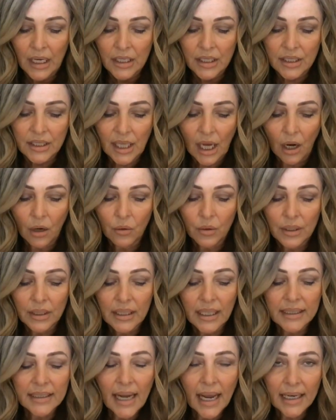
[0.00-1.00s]
So
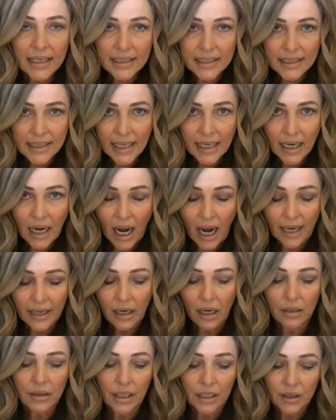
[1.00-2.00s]
the next thing,
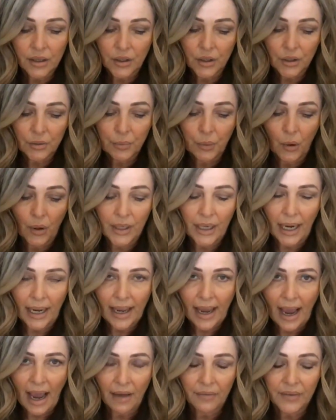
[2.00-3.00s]
the third point I
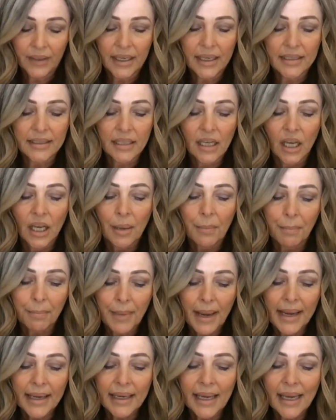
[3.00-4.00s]
have is
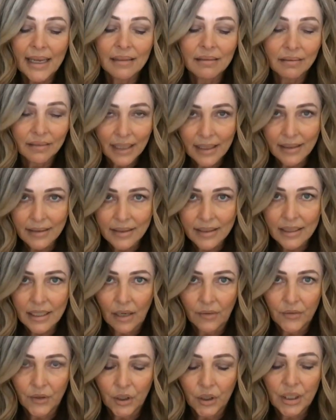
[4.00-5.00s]
make a list
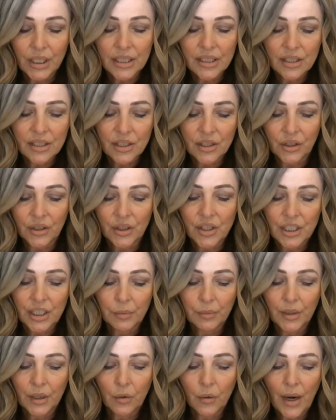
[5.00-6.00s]
of your concerns
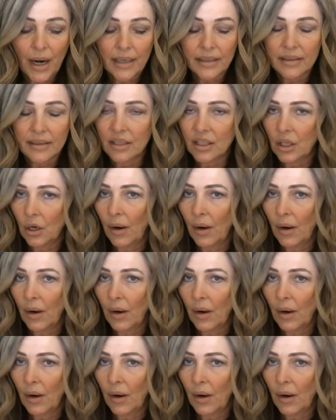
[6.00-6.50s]
and requests.